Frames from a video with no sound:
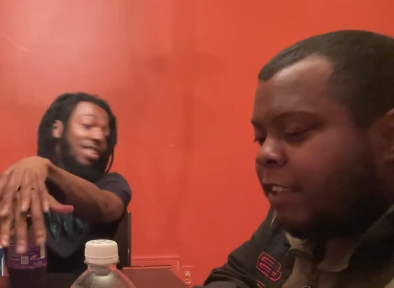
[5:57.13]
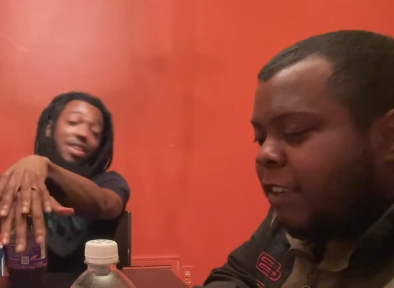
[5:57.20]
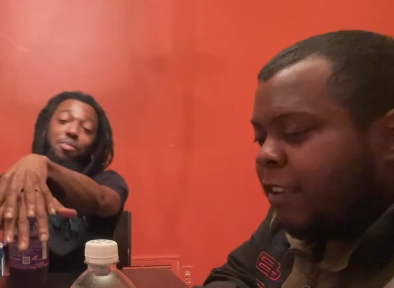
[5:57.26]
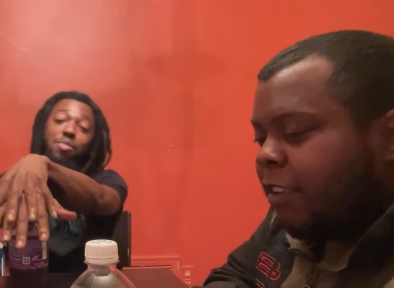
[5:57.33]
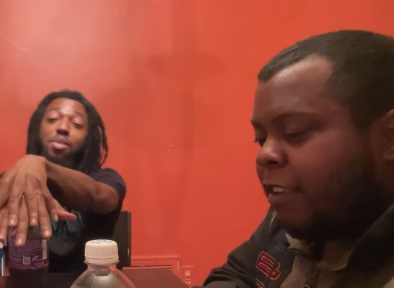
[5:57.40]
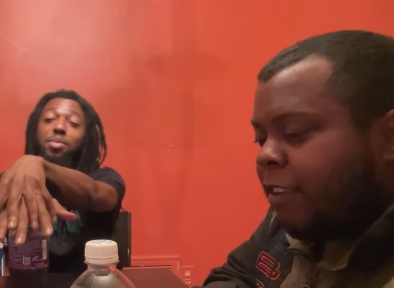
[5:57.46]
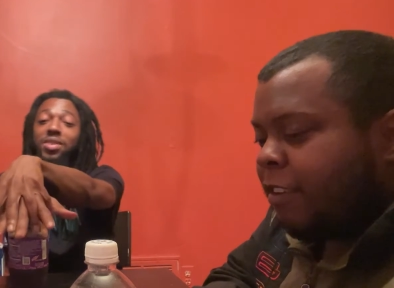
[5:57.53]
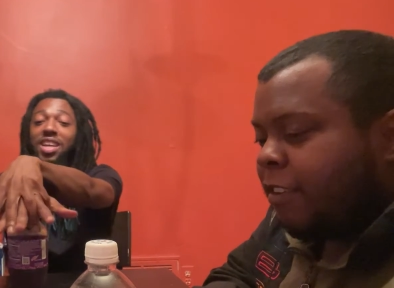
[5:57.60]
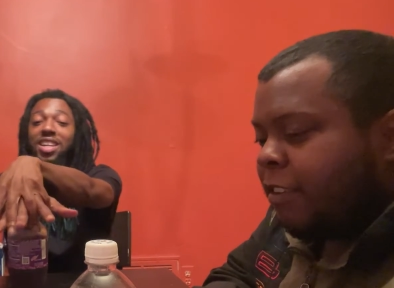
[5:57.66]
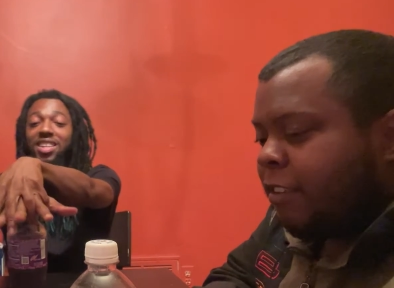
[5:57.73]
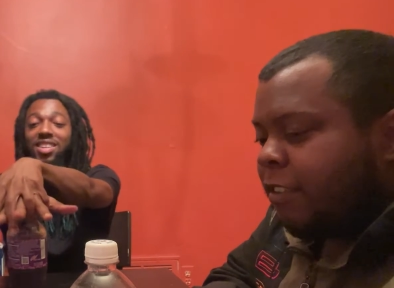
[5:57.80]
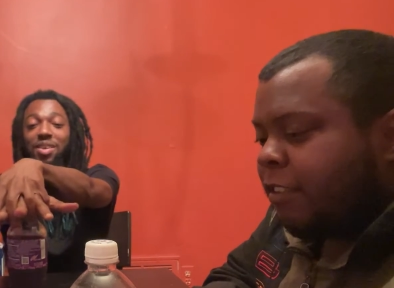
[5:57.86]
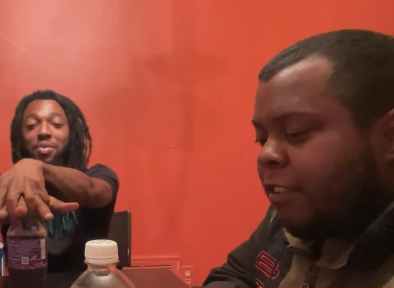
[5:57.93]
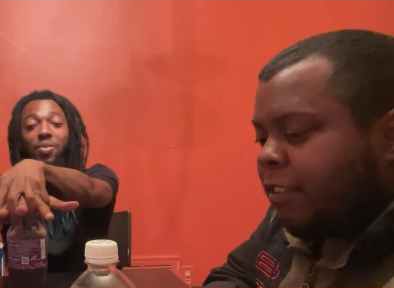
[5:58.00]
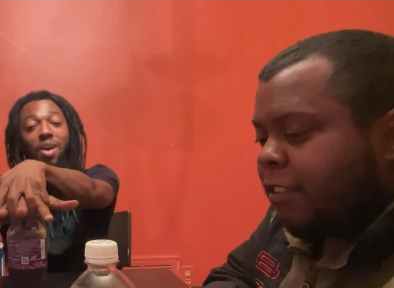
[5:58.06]
Speaker 1: Purple Thunder
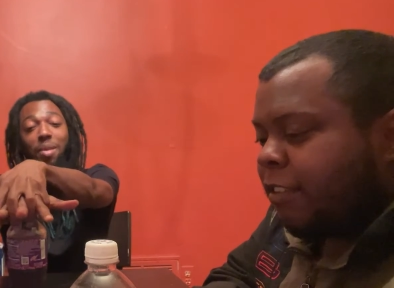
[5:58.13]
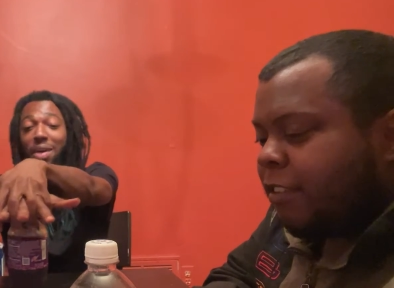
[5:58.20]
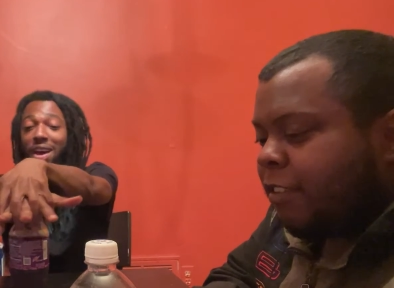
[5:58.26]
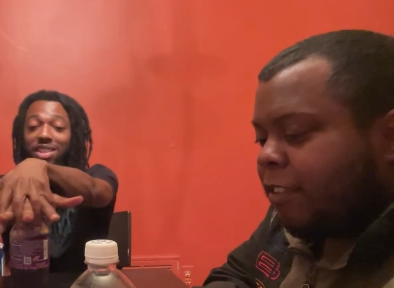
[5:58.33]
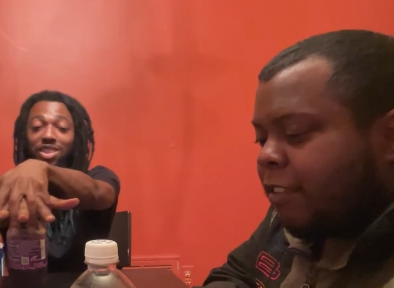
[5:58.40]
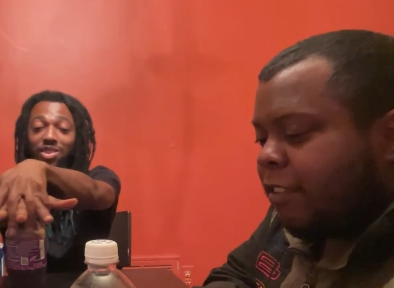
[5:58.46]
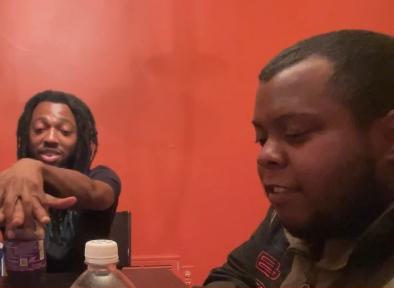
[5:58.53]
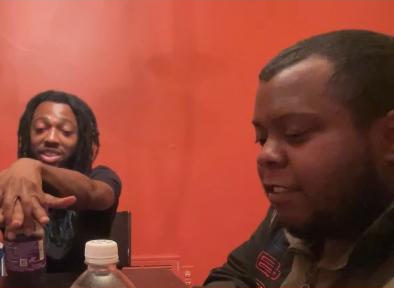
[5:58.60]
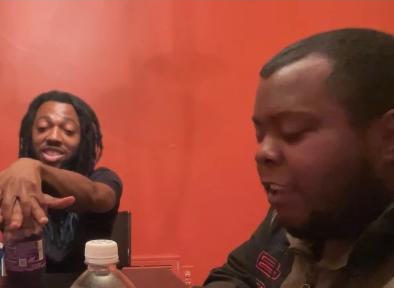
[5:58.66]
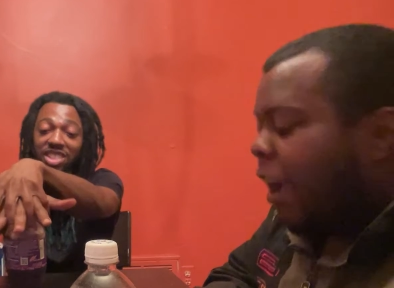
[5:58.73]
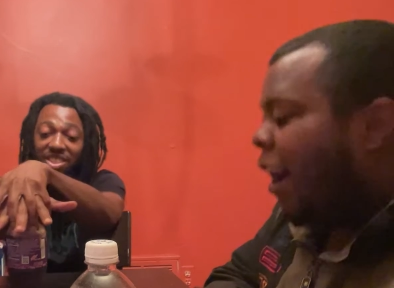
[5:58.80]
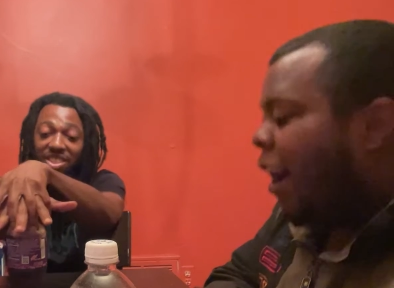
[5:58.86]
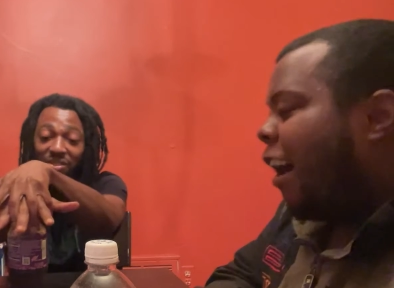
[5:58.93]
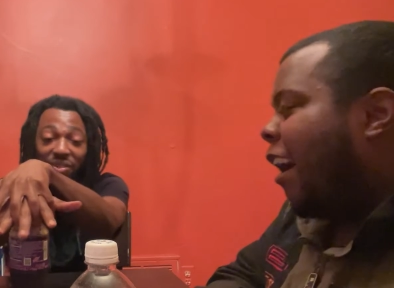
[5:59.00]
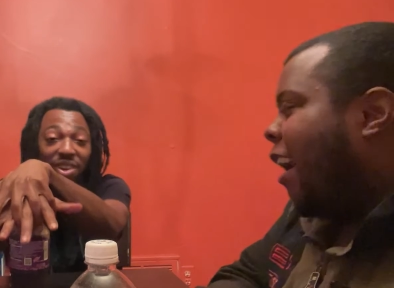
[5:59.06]
number one. I'm gonna have to drink this
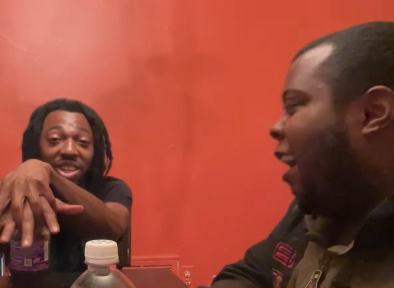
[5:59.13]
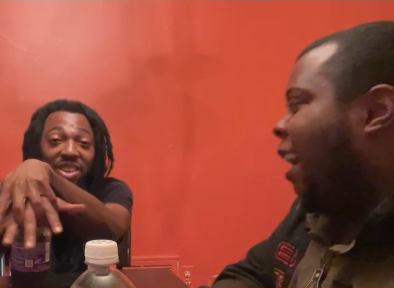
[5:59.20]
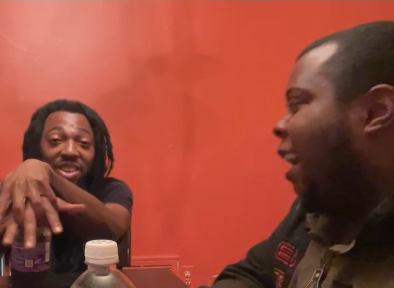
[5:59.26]
nah, shit.